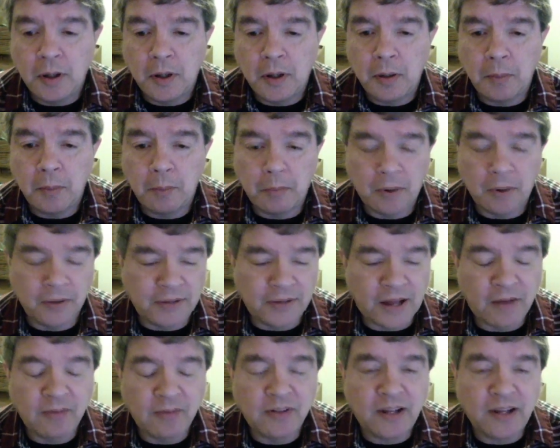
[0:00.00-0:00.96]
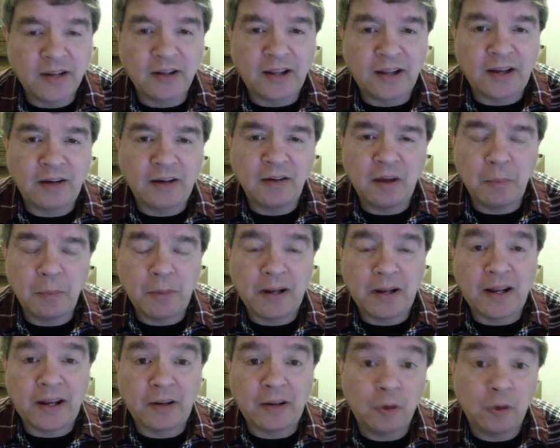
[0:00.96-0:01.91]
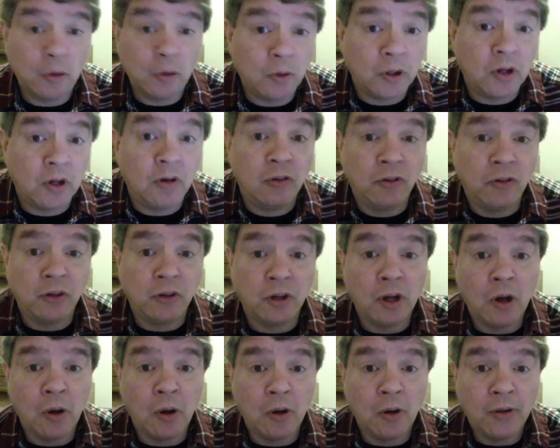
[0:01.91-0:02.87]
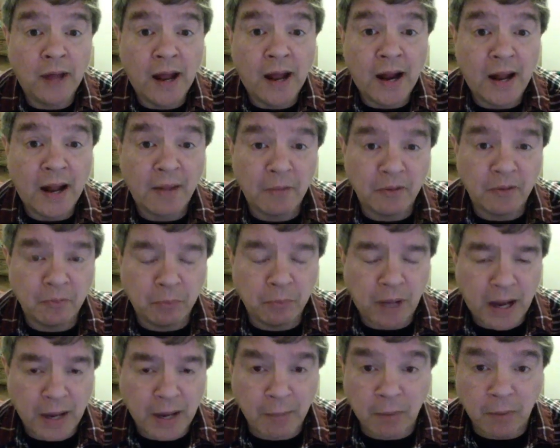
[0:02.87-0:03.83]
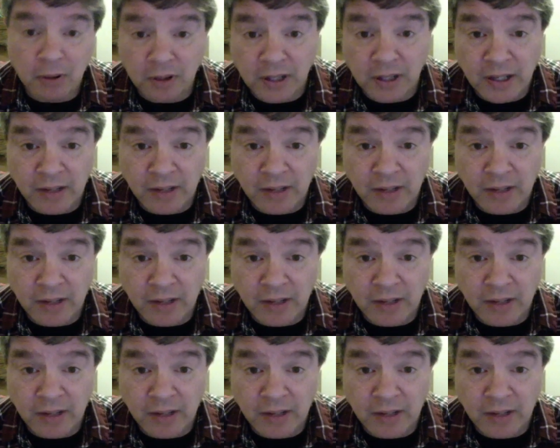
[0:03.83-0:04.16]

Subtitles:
But that was like 2 years ago on that, I believe.